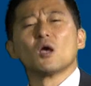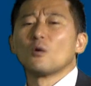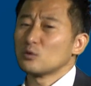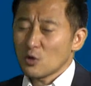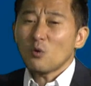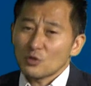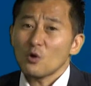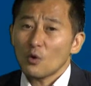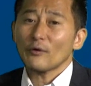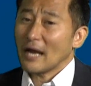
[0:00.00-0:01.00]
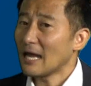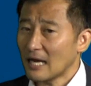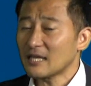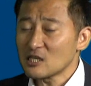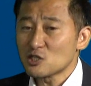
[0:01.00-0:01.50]
Well, don't worry,
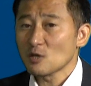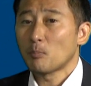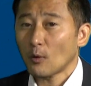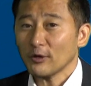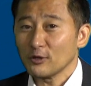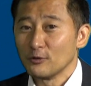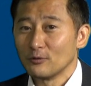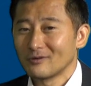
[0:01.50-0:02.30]
I can support you.